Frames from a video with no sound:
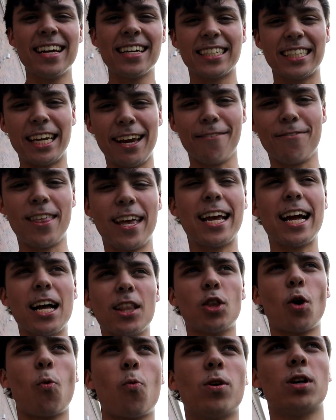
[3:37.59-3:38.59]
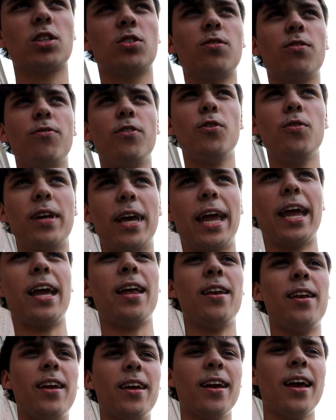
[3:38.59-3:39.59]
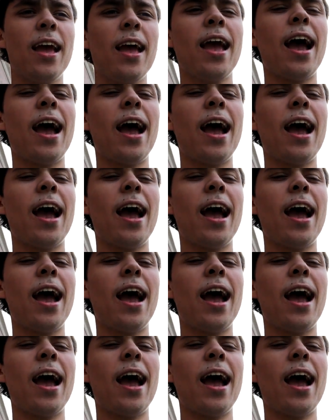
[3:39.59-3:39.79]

see if they got the worst reviewed candy.